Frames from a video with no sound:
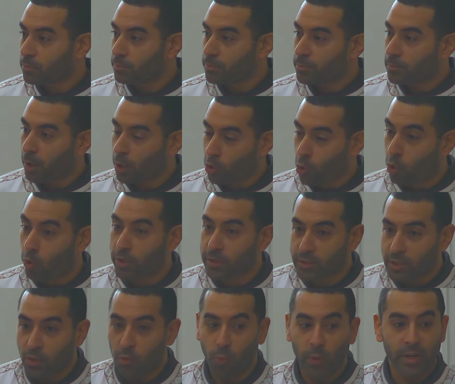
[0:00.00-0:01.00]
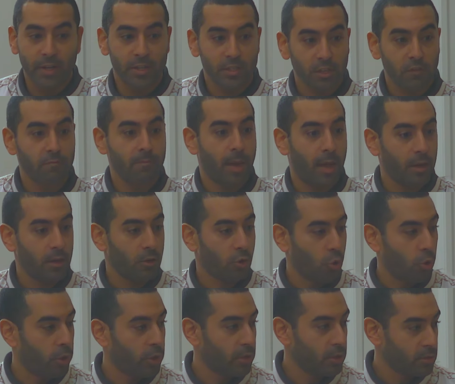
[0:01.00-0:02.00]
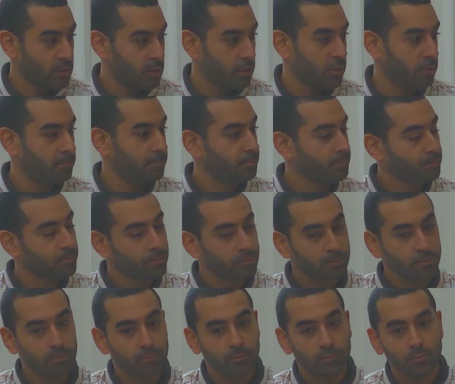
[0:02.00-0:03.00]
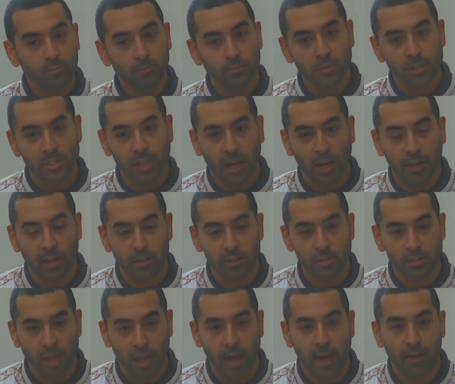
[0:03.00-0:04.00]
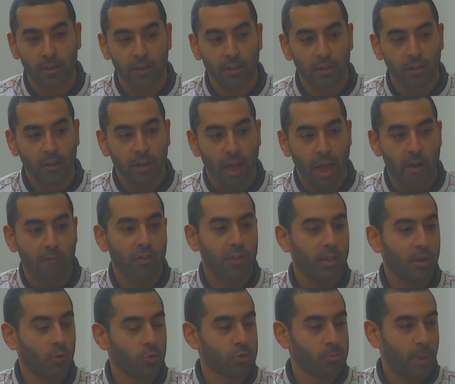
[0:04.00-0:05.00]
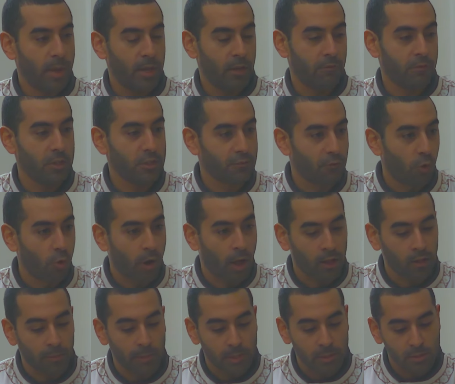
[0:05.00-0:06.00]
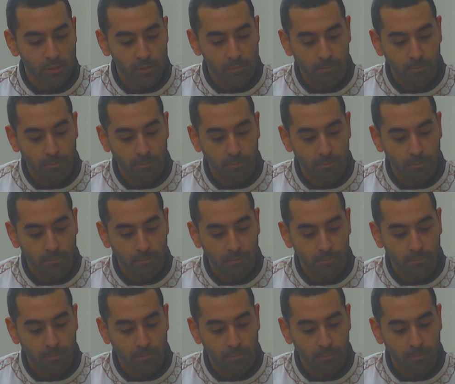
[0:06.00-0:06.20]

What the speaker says: according to the witness of men, according to science, that everything was made of these 4 elements.